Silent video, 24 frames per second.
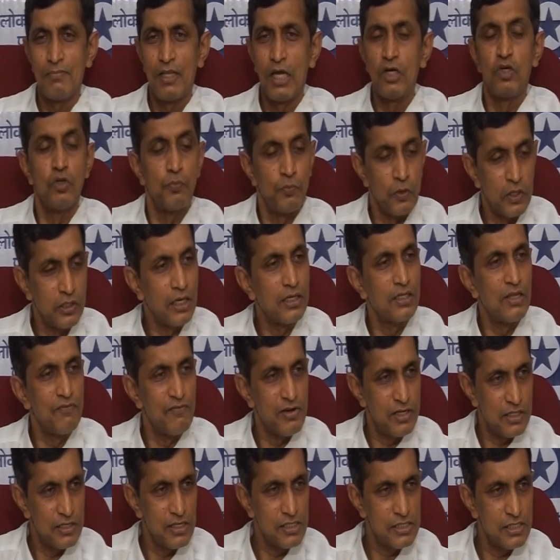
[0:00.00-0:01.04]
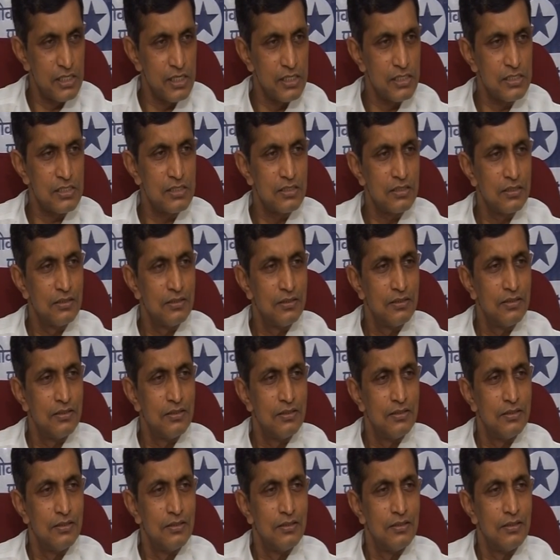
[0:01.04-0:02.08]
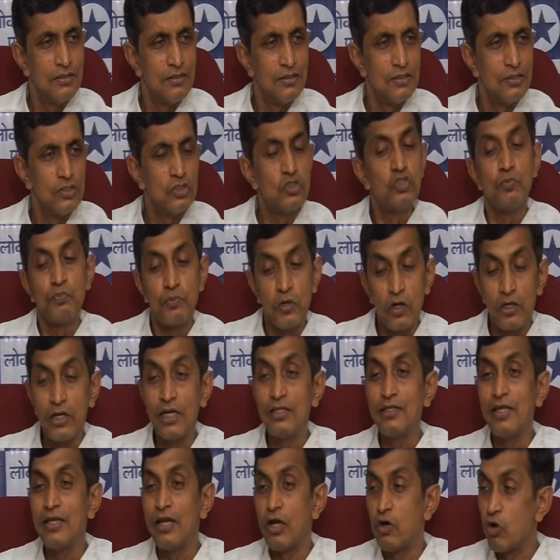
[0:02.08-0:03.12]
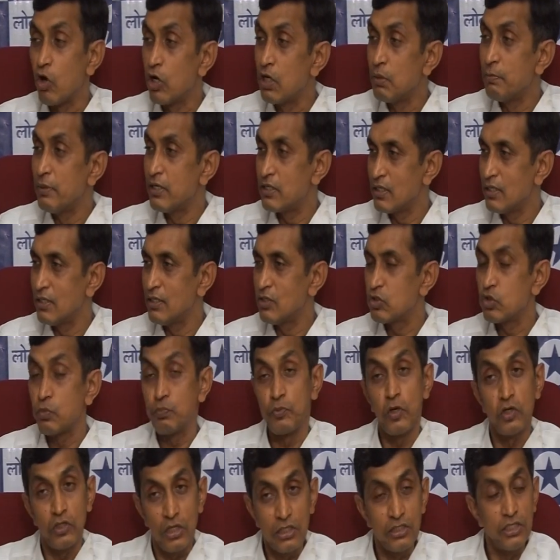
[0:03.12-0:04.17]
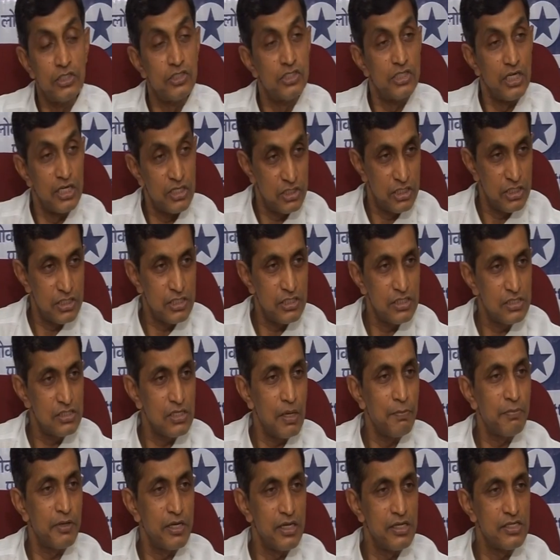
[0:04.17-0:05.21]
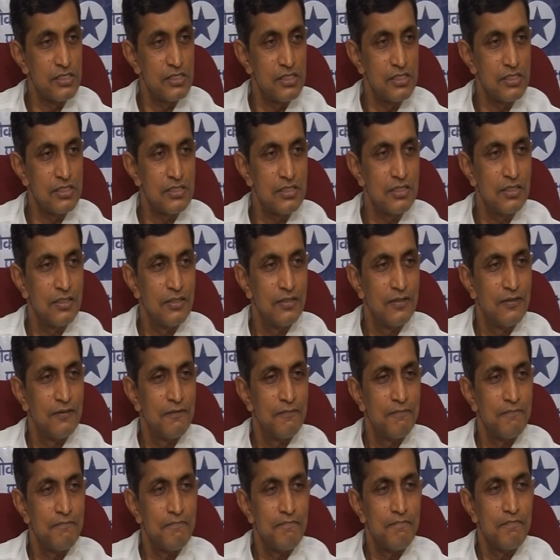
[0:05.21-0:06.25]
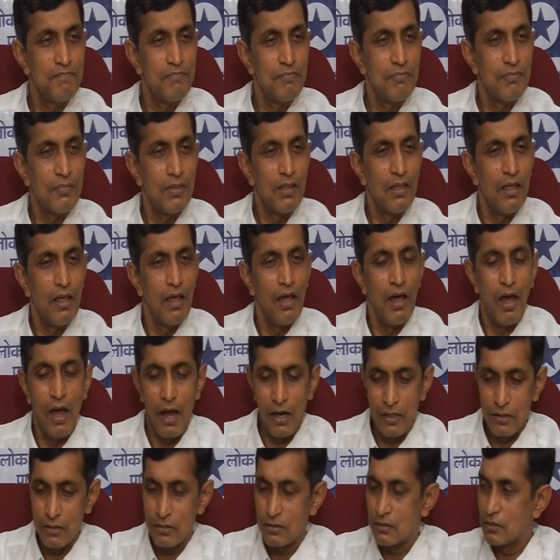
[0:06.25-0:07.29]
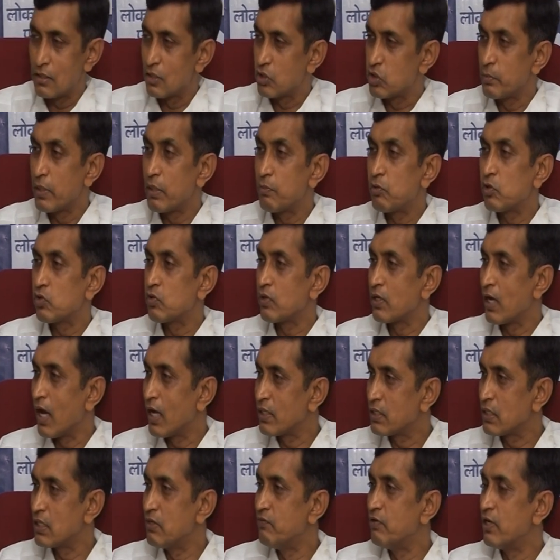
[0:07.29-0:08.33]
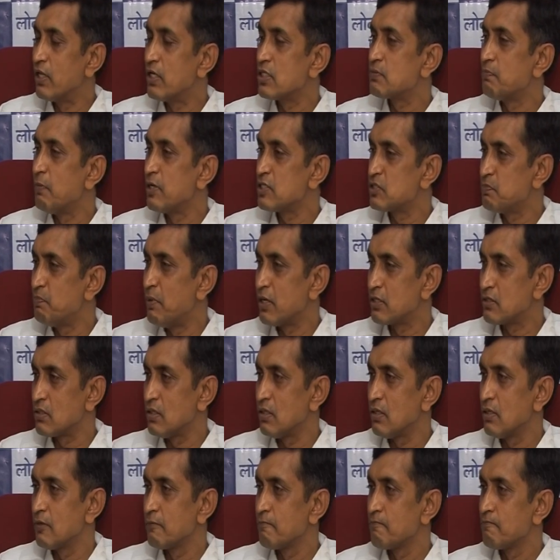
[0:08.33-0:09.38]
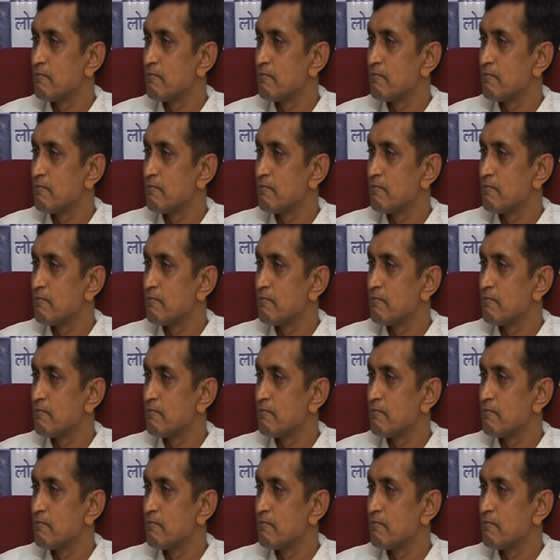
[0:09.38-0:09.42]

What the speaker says: to protect the witnesses, to protect their anonymity, to protect the judges in some cases, and to be able to gather evidence much better,